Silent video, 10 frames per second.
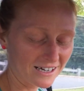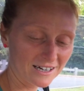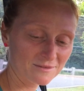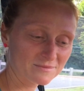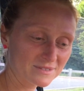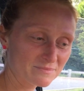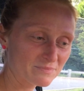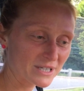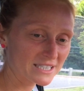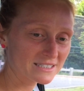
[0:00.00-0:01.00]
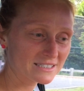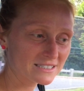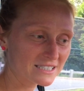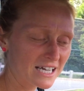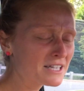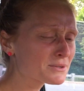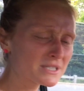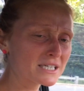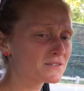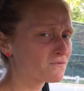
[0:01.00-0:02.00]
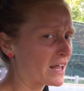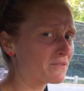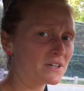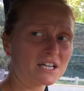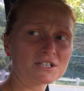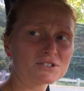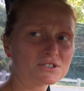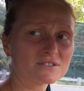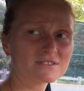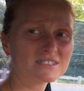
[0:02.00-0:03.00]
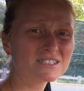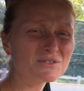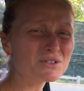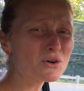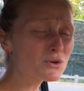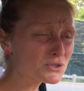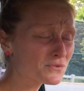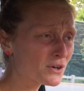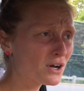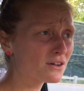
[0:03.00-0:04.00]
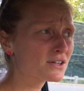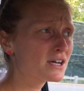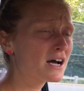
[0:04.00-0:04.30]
And then it was a nice flat finish. So the course overall,